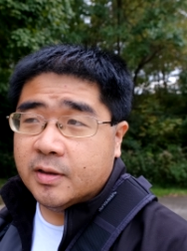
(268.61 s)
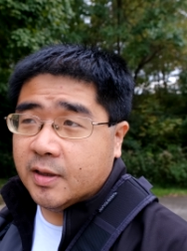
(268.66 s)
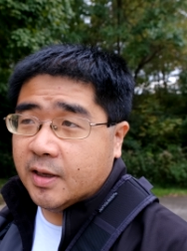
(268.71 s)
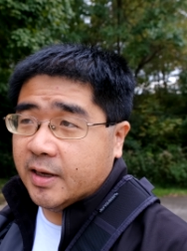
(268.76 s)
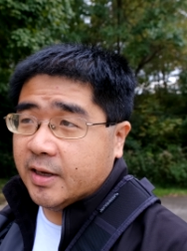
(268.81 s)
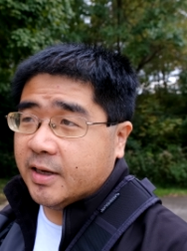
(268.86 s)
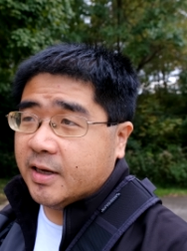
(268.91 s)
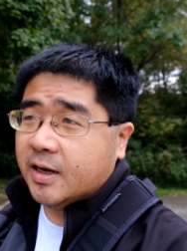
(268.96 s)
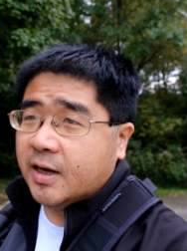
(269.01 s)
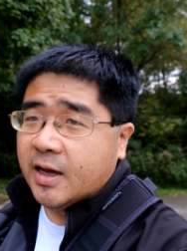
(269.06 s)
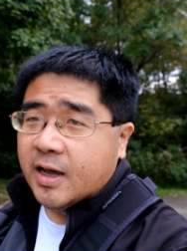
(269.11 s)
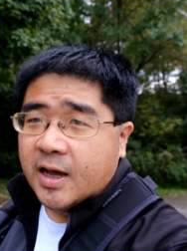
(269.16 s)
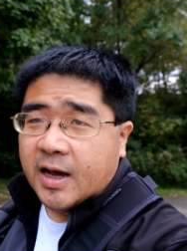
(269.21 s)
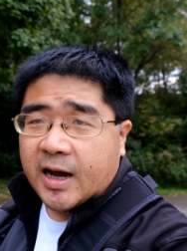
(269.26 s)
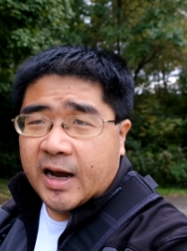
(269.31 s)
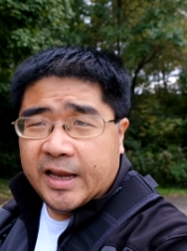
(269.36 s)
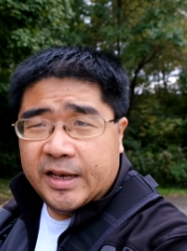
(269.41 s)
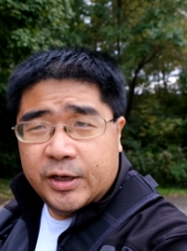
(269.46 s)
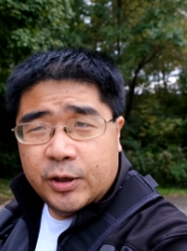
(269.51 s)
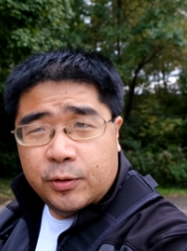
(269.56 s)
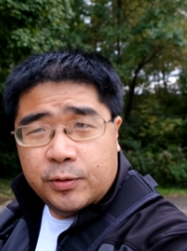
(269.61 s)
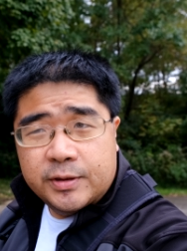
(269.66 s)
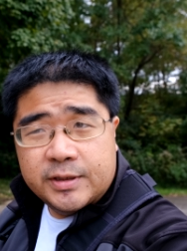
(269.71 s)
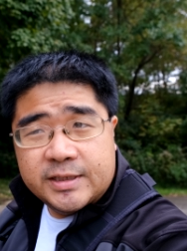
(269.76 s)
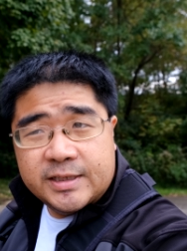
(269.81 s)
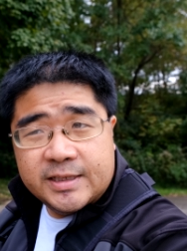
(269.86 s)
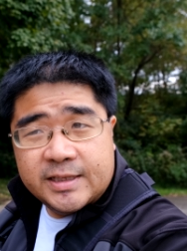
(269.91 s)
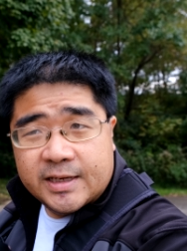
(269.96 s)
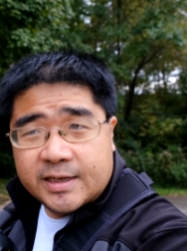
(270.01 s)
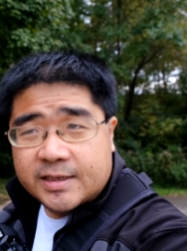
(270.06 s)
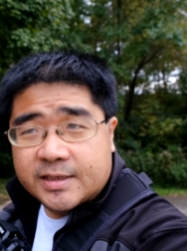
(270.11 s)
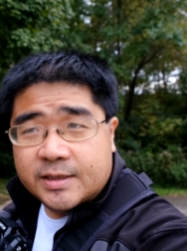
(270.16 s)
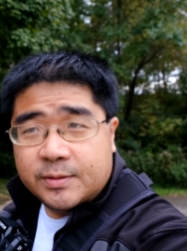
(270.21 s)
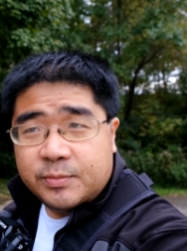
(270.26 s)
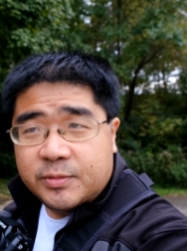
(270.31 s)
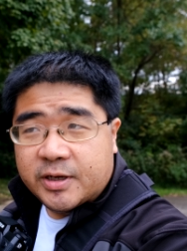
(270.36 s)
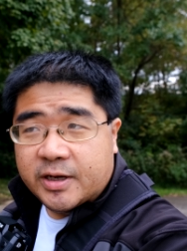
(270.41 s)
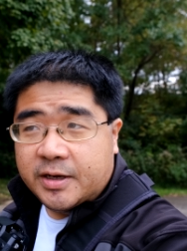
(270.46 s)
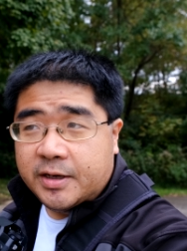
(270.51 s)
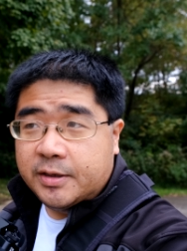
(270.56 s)
Like I know it sticks
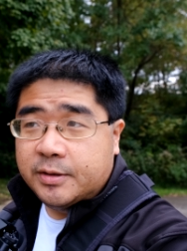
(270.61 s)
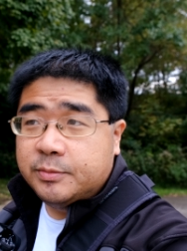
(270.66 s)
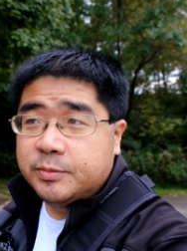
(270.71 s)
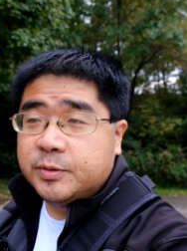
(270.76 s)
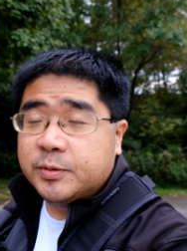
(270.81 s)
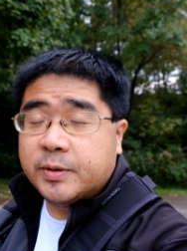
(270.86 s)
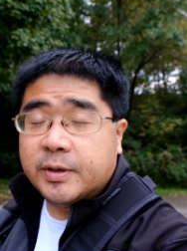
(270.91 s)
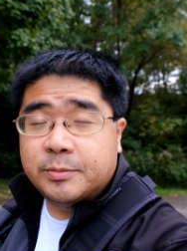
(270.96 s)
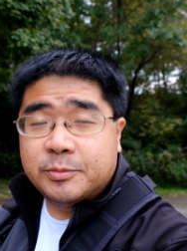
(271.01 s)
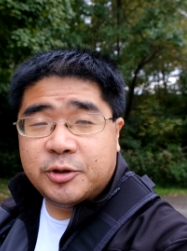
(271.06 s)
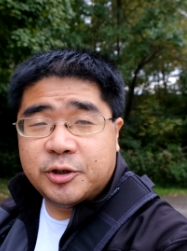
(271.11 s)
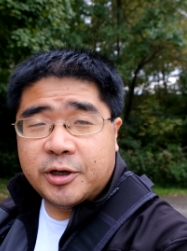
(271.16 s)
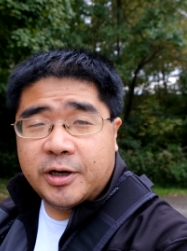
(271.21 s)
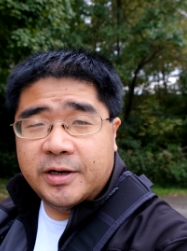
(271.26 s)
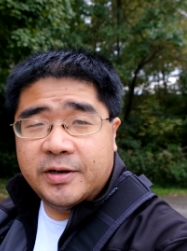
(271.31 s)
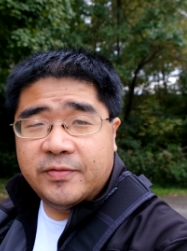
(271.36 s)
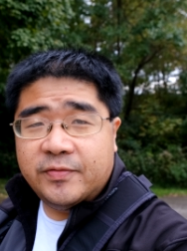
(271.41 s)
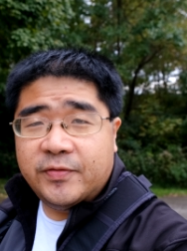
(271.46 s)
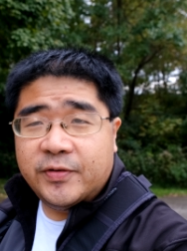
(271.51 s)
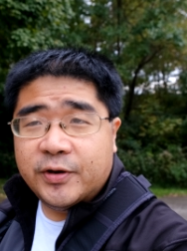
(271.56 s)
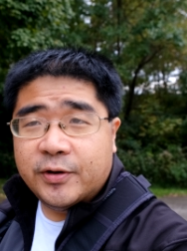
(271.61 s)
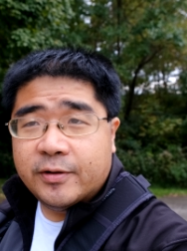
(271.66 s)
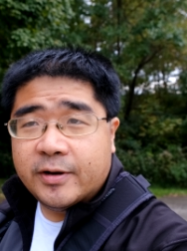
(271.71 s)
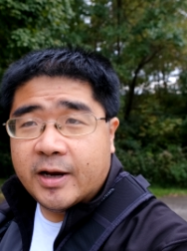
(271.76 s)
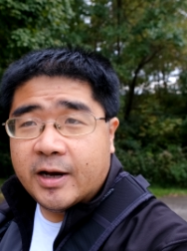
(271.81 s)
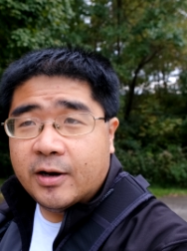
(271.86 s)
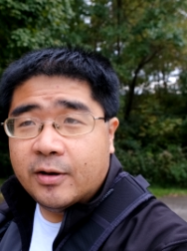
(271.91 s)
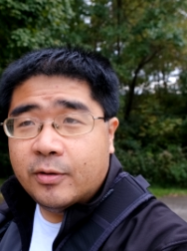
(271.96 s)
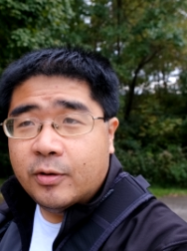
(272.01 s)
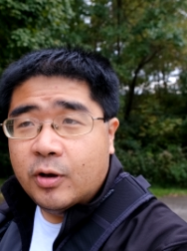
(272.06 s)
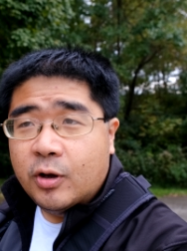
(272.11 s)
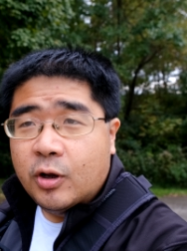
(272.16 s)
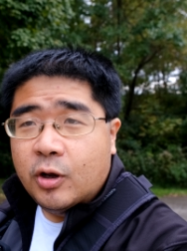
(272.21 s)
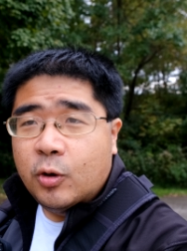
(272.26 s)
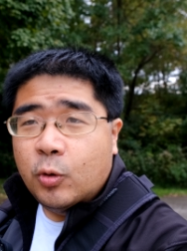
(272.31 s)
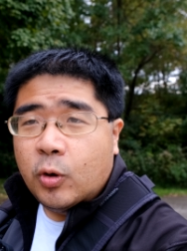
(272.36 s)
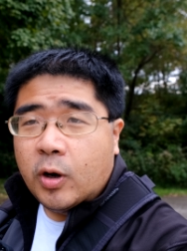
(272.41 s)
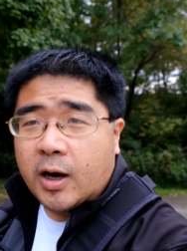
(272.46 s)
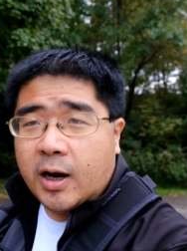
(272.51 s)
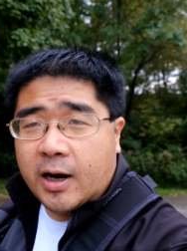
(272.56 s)
sometimes, but I'm trying to figure out
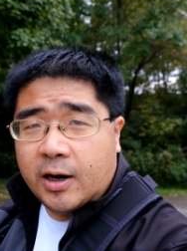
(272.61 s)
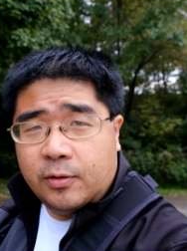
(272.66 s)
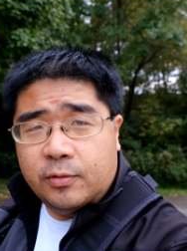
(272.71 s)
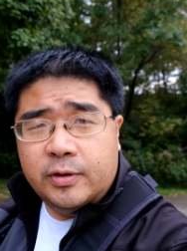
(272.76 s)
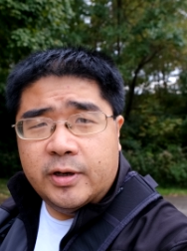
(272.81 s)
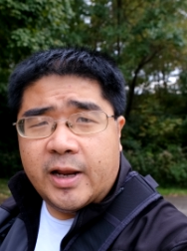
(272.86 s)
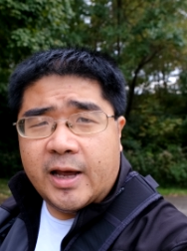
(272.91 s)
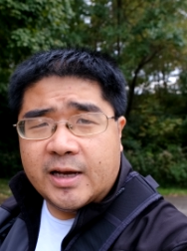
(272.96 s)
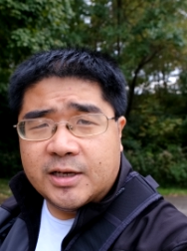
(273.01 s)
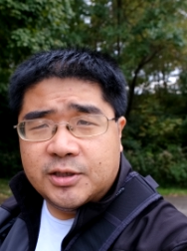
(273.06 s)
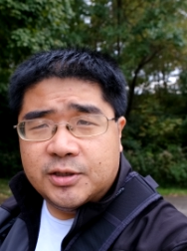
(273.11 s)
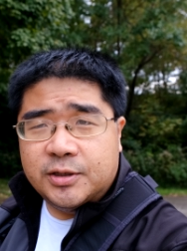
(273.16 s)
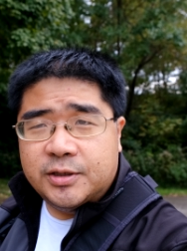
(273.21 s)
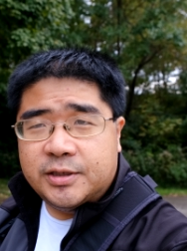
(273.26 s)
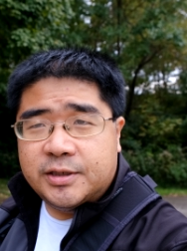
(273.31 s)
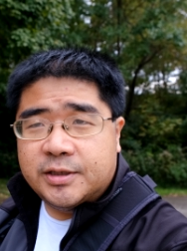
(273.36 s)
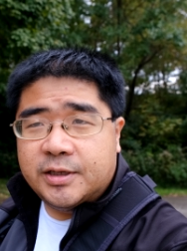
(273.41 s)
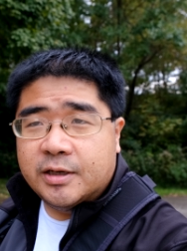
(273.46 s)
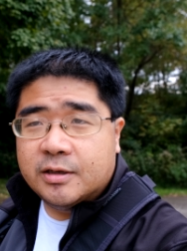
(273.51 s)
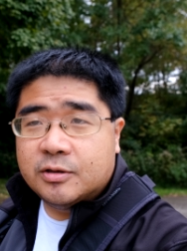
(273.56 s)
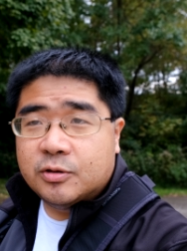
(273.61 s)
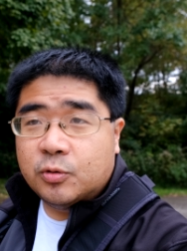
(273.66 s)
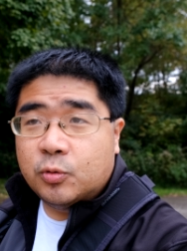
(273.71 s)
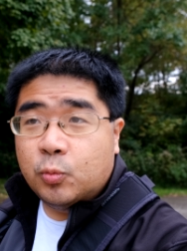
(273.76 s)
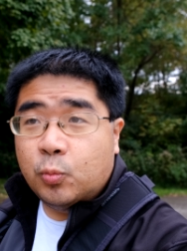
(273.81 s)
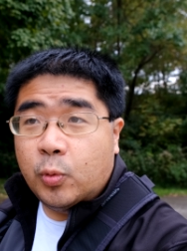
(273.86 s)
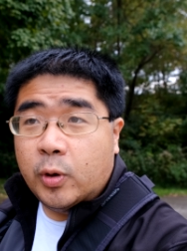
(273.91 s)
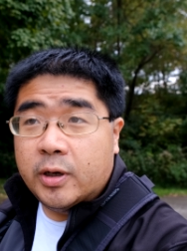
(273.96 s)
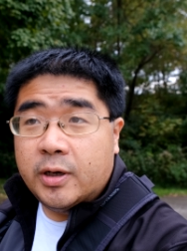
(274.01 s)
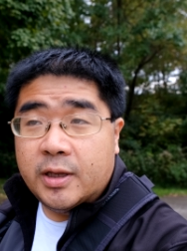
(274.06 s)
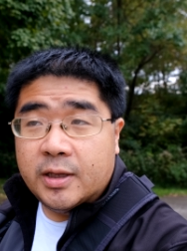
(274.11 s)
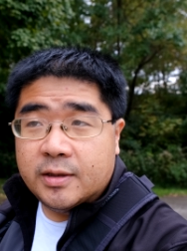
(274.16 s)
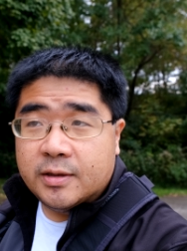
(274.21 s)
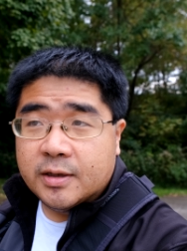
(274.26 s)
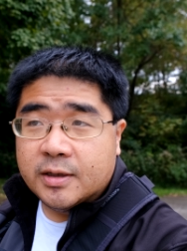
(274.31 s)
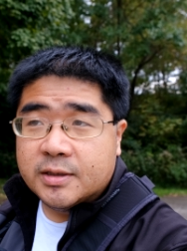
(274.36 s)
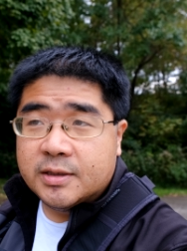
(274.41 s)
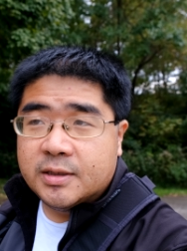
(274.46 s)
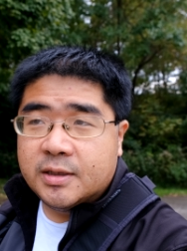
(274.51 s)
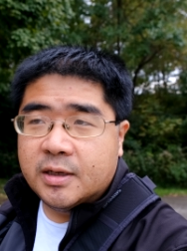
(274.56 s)
how it actually sticks or when it
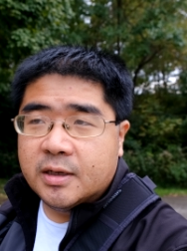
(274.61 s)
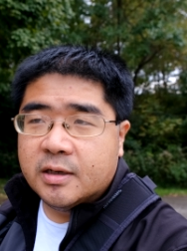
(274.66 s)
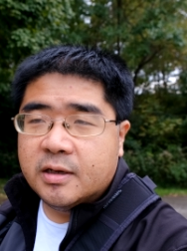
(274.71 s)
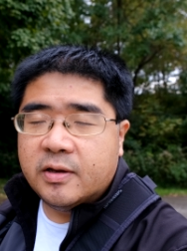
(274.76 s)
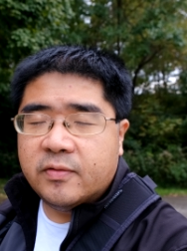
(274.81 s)
does stick.